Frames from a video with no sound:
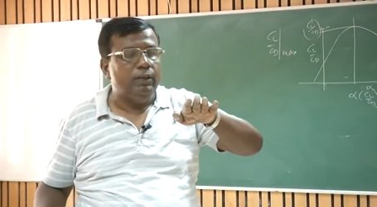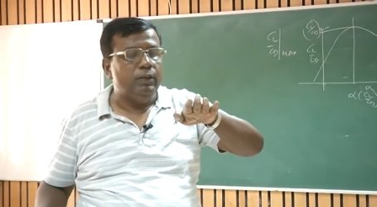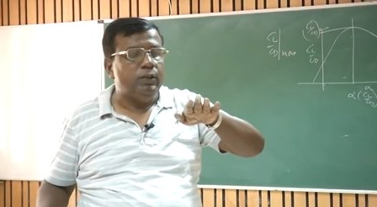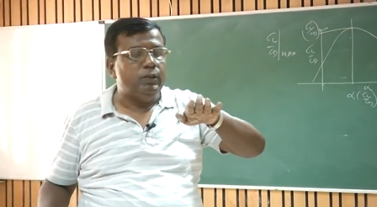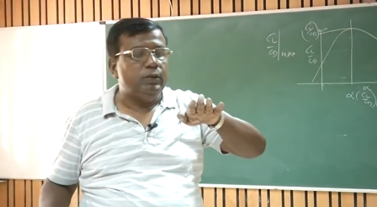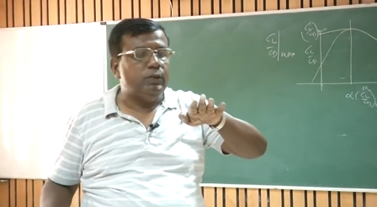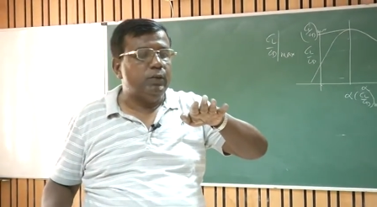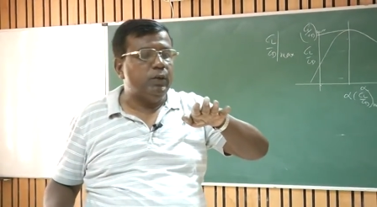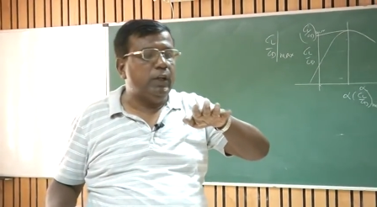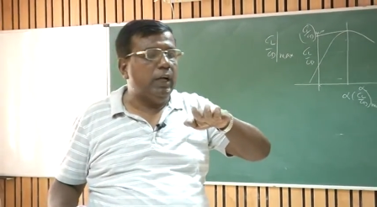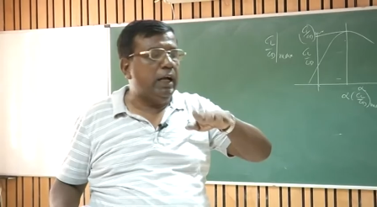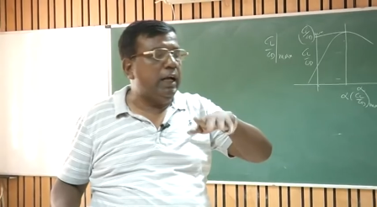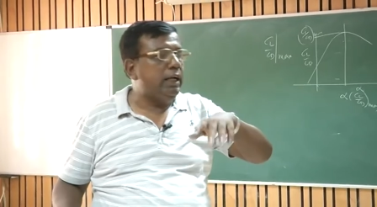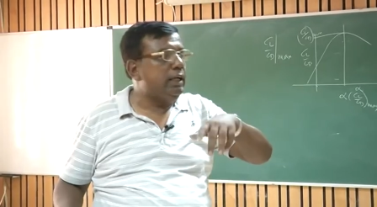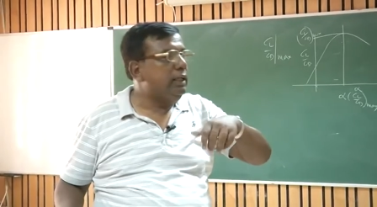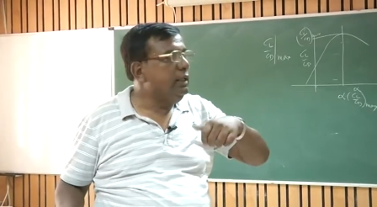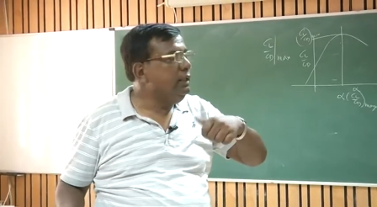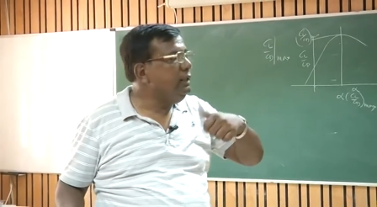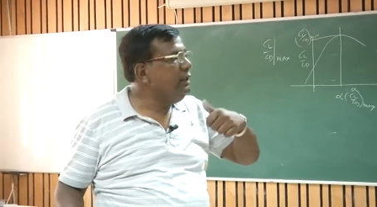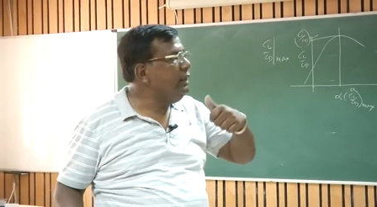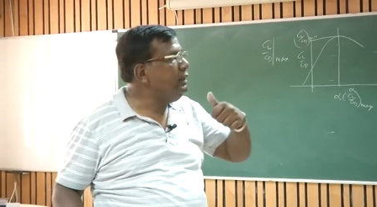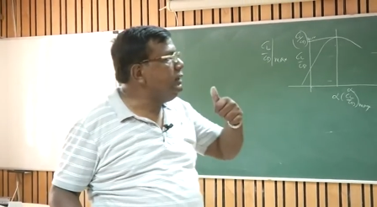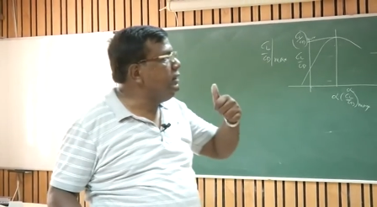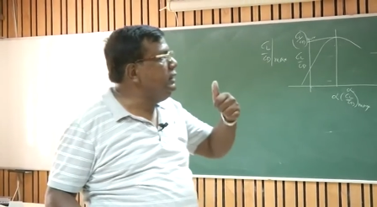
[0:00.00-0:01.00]
so that
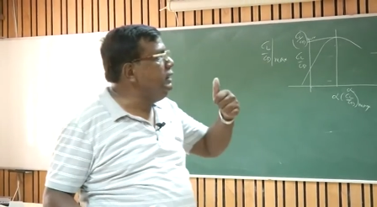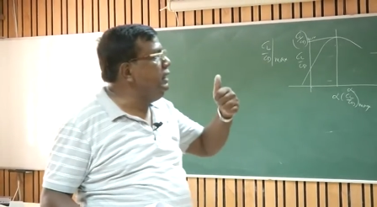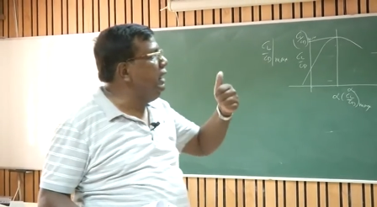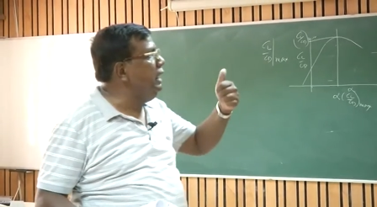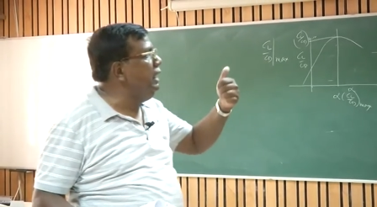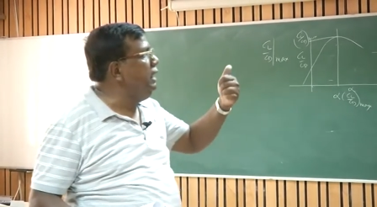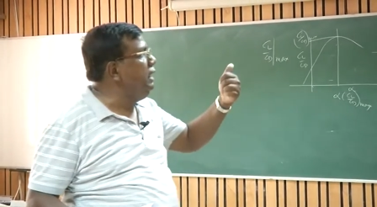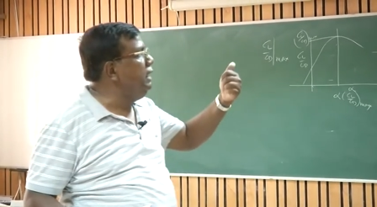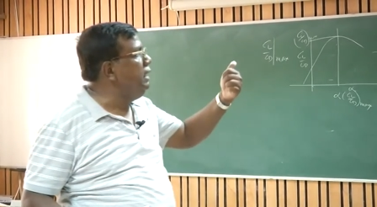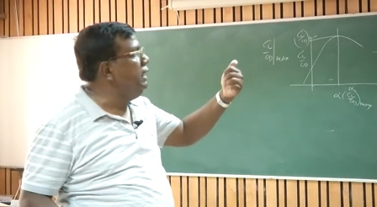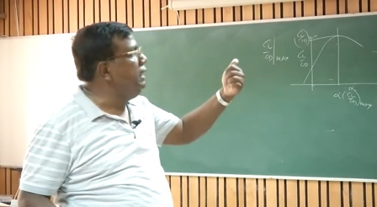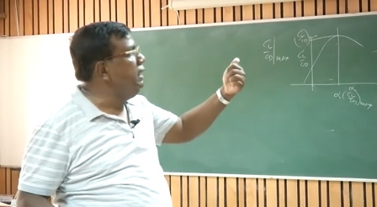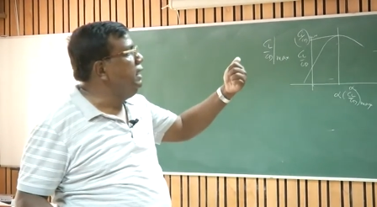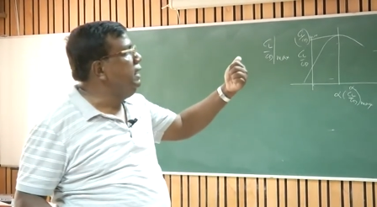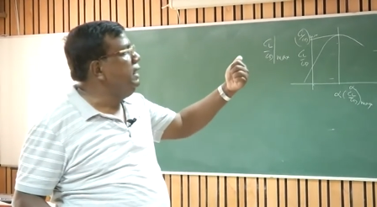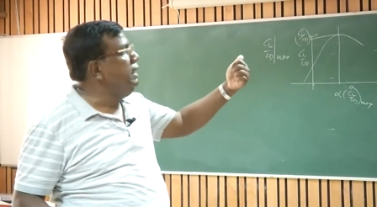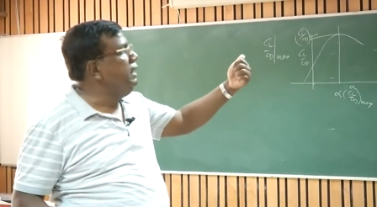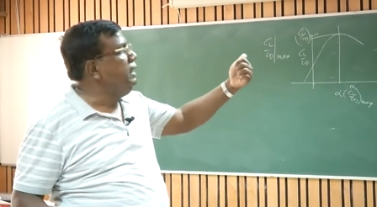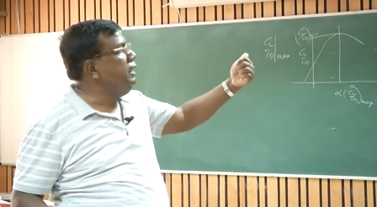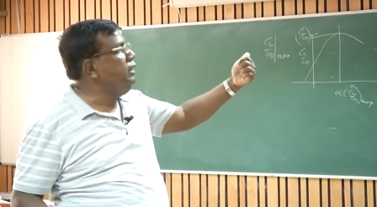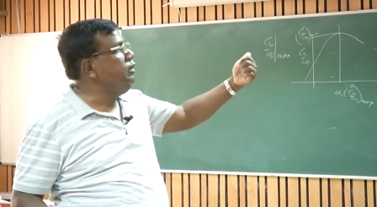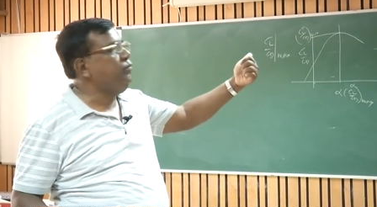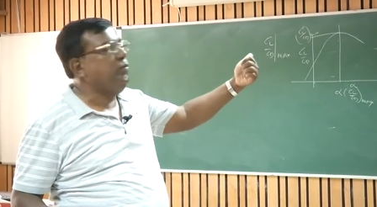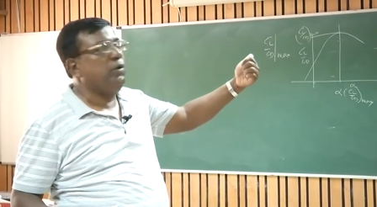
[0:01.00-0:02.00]
CL
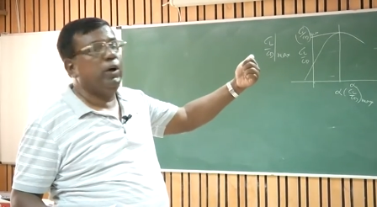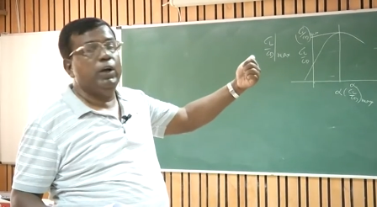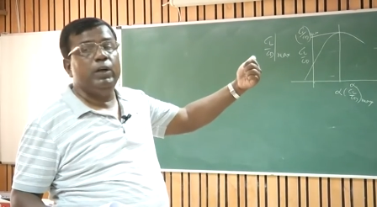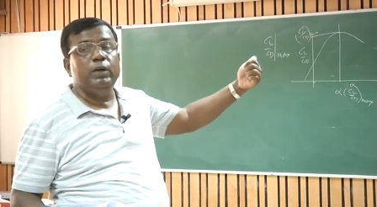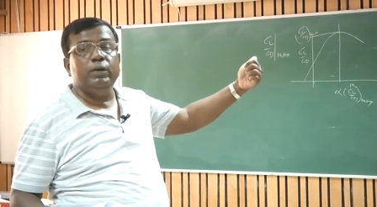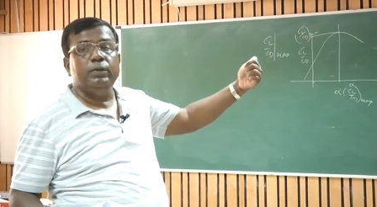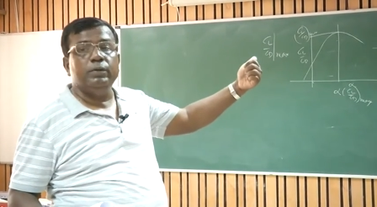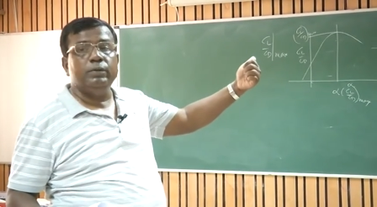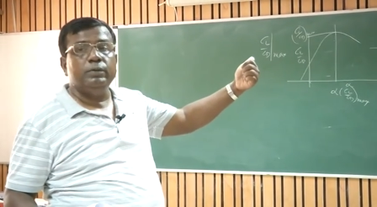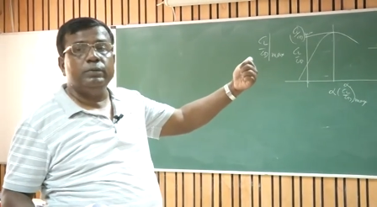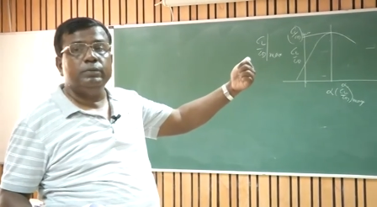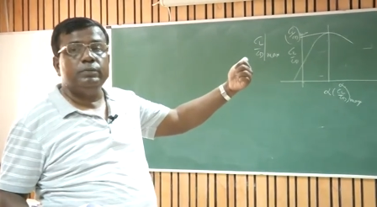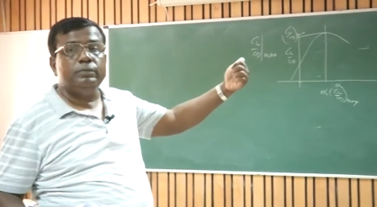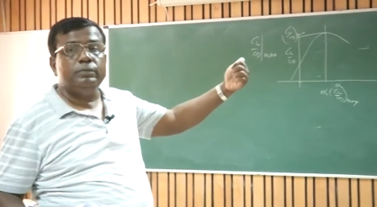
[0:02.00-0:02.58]
is 0.2.